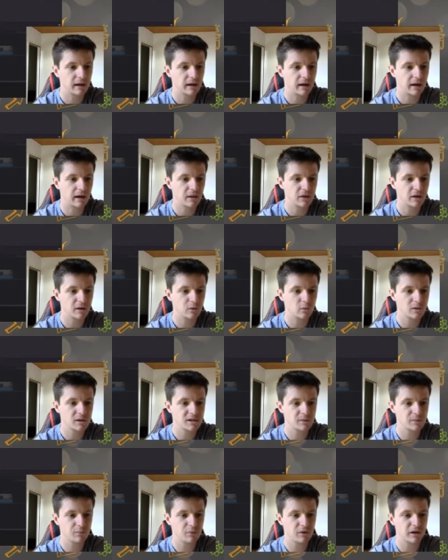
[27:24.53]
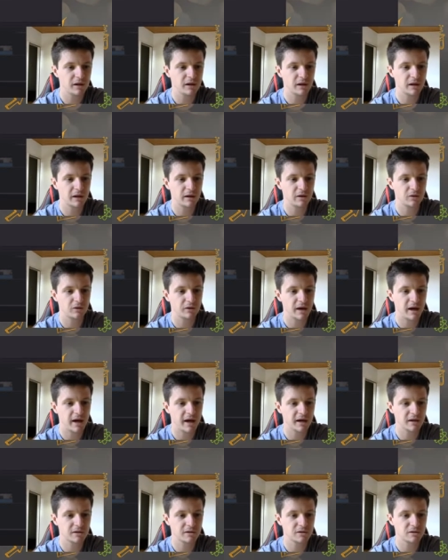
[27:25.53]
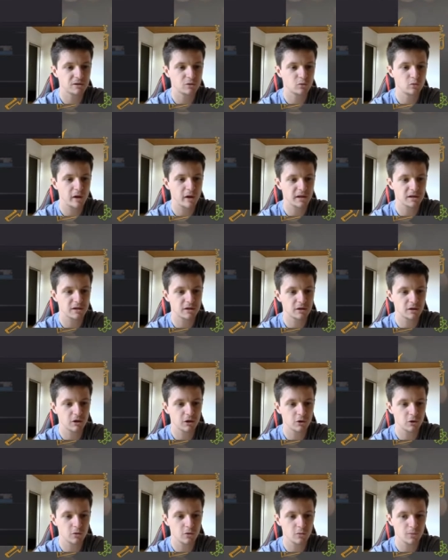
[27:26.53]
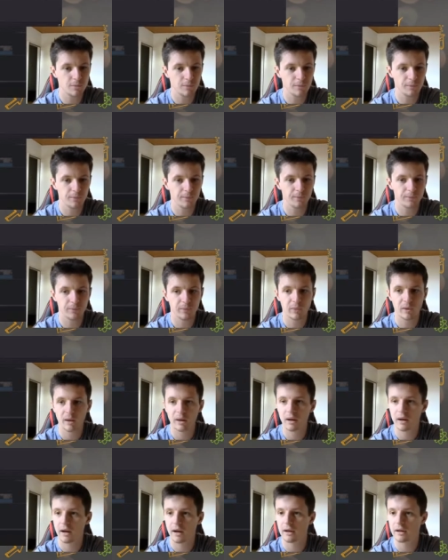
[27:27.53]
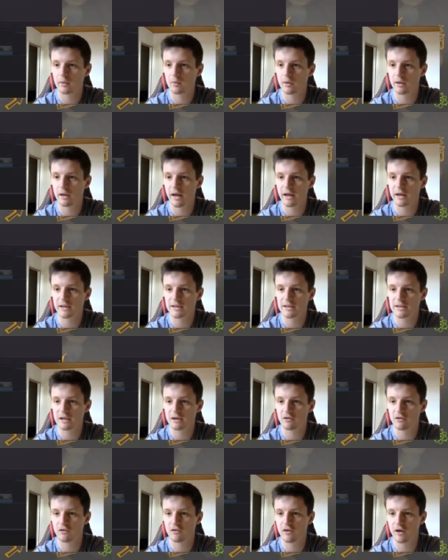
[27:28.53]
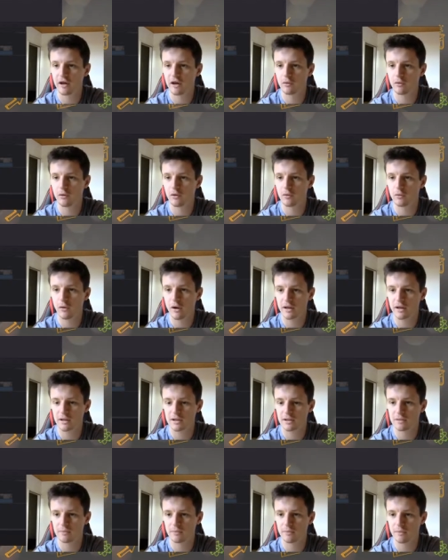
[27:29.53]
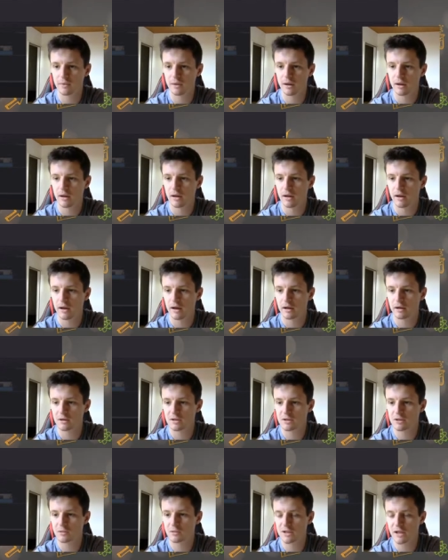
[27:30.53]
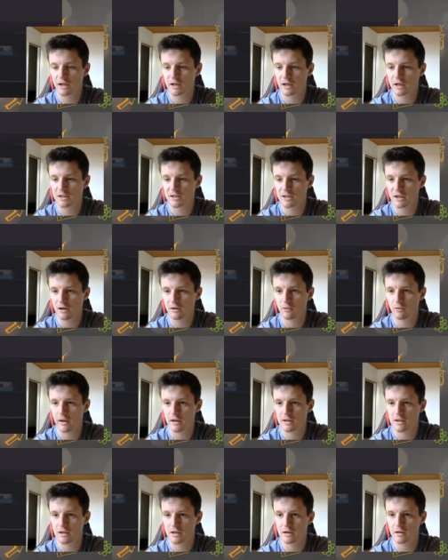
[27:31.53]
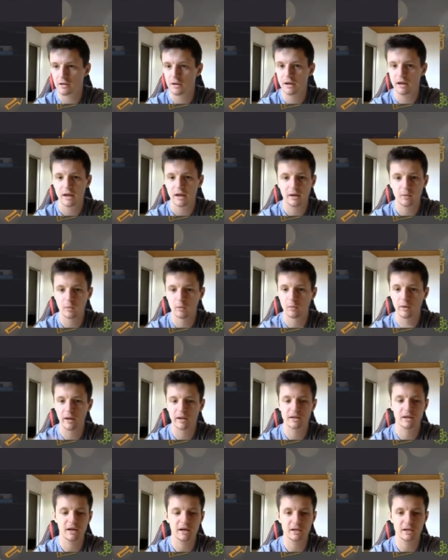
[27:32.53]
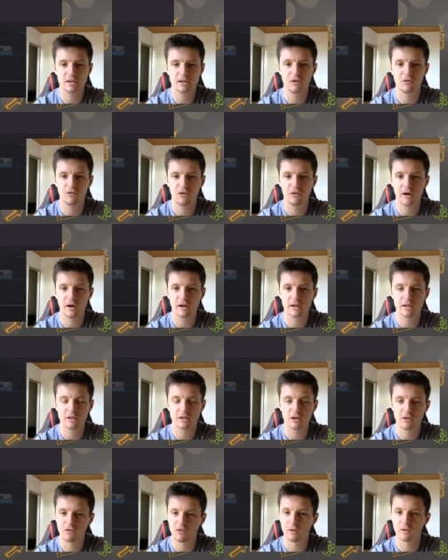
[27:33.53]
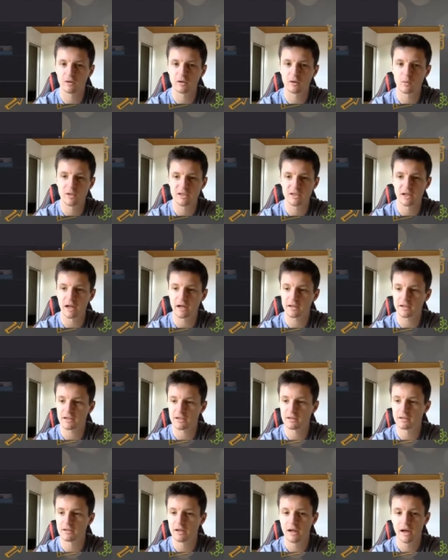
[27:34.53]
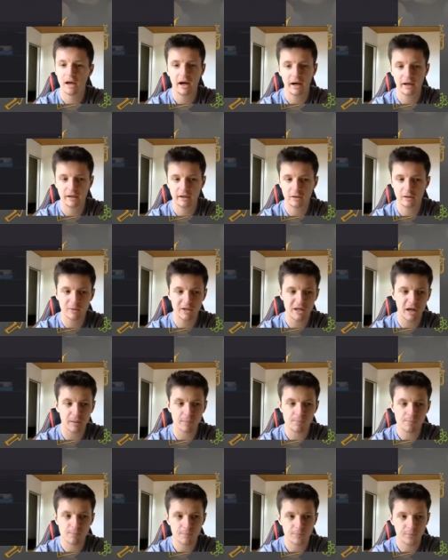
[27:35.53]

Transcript: And then we simply click on add to render queue, and it will add itself over here on the right. And as soon as I click start render, it will render into the, into the folder we selected, and it'll be done.